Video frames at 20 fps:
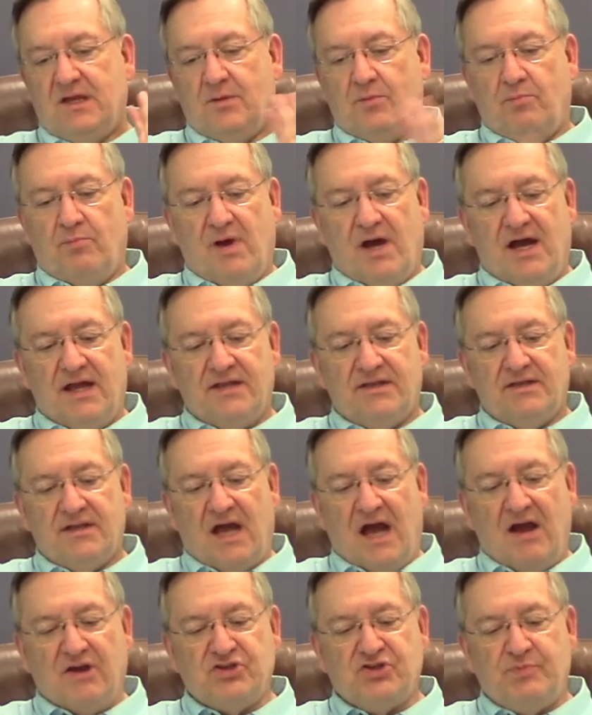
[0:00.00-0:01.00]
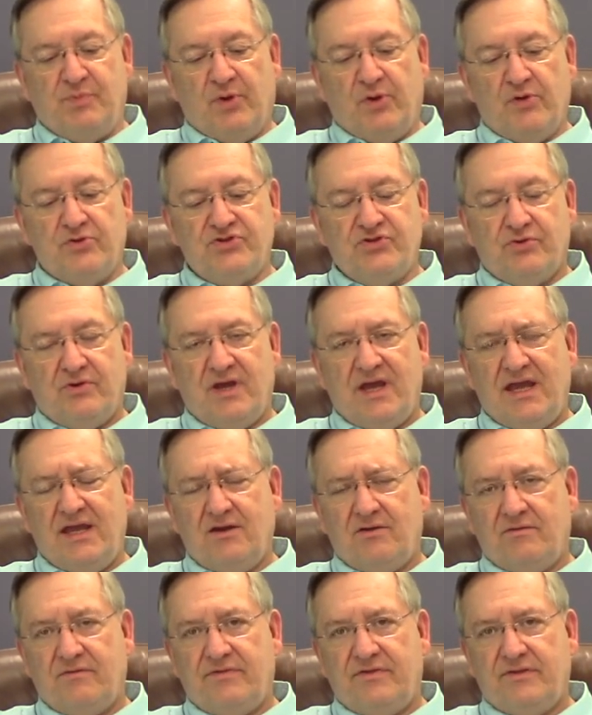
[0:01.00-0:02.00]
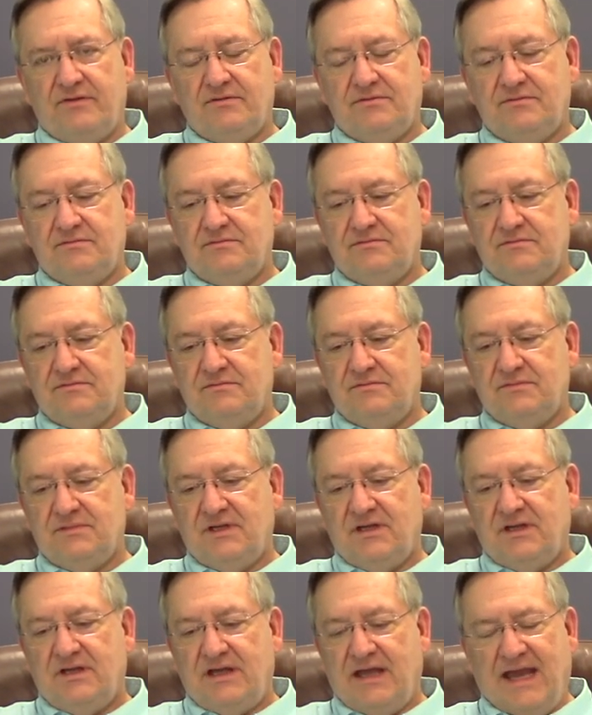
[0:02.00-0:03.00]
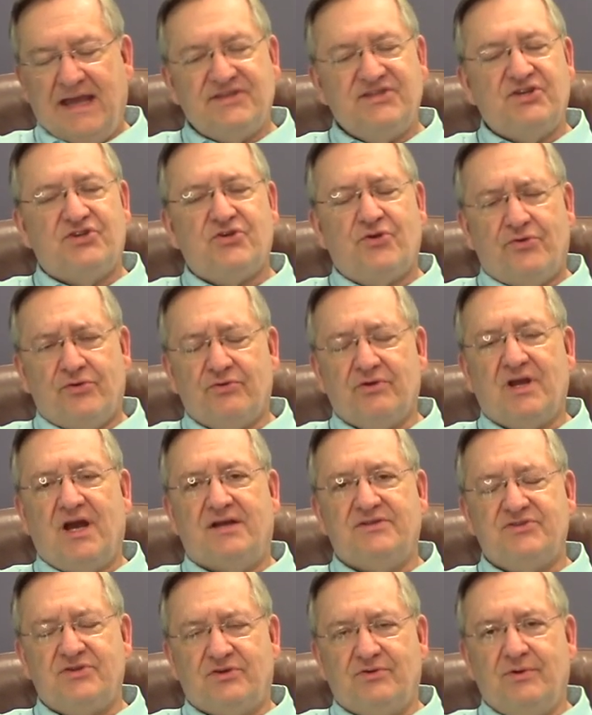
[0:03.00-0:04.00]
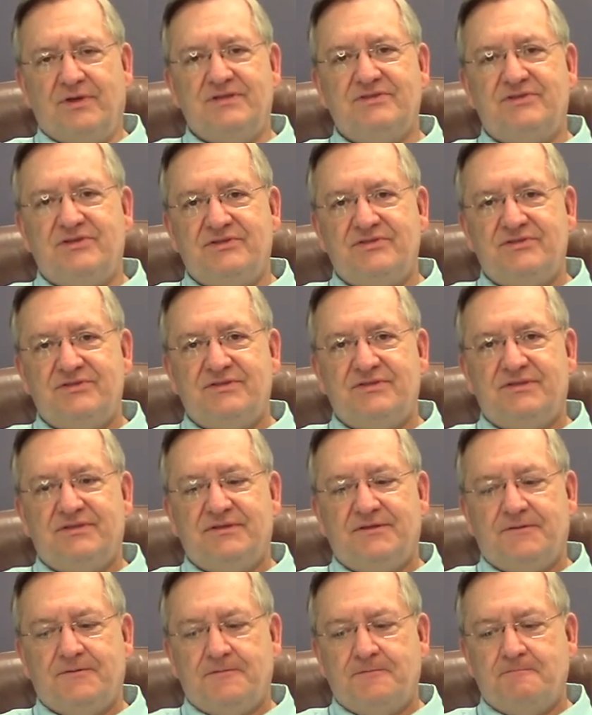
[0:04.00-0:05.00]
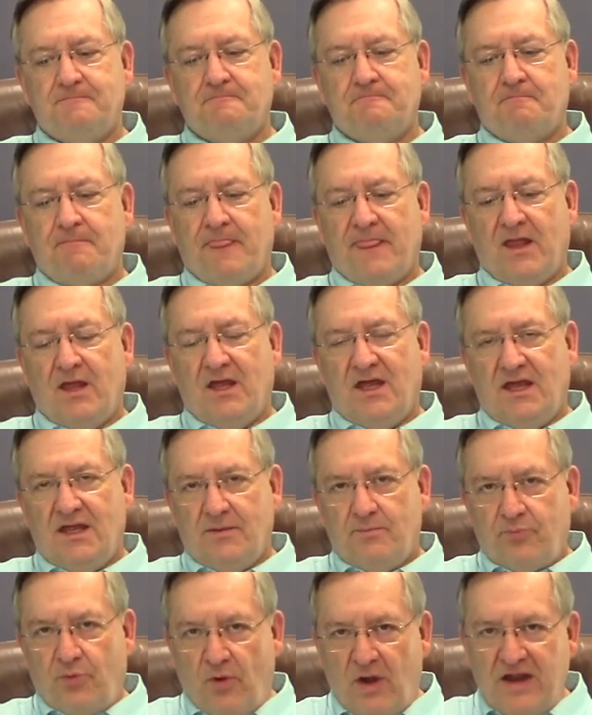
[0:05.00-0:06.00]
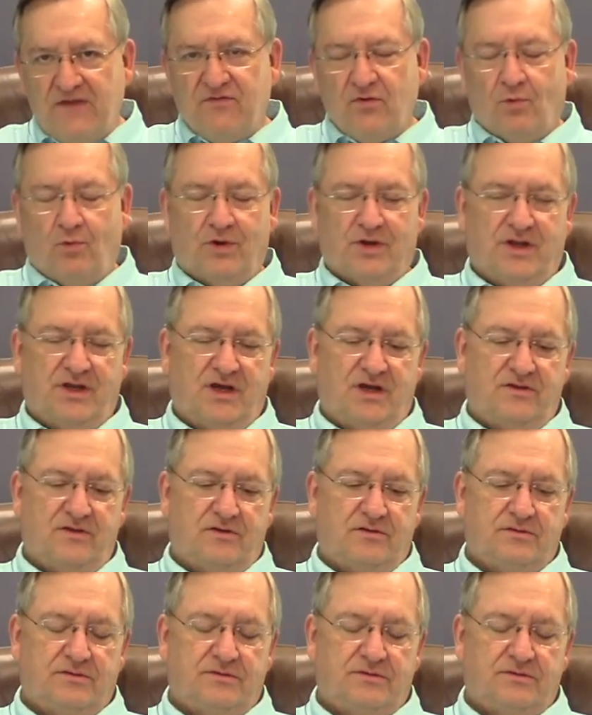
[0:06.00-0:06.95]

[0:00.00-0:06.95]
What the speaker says: But our spiritual health has eternal consequences. Pray for one another.